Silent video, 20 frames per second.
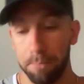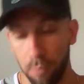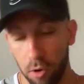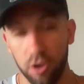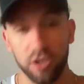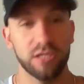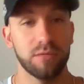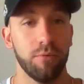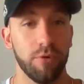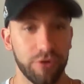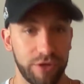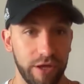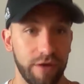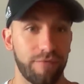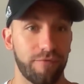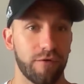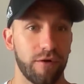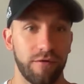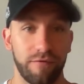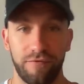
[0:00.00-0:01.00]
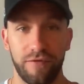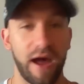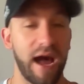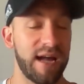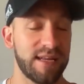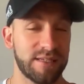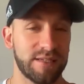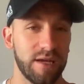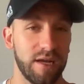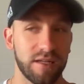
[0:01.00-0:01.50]
multiple different
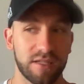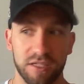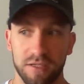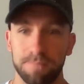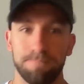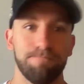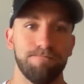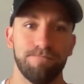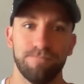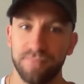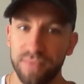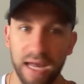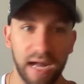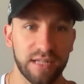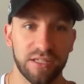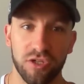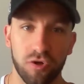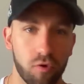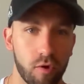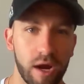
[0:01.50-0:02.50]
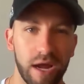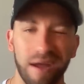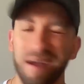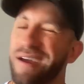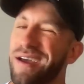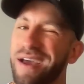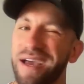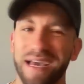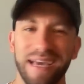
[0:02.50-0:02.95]
facets, that's great.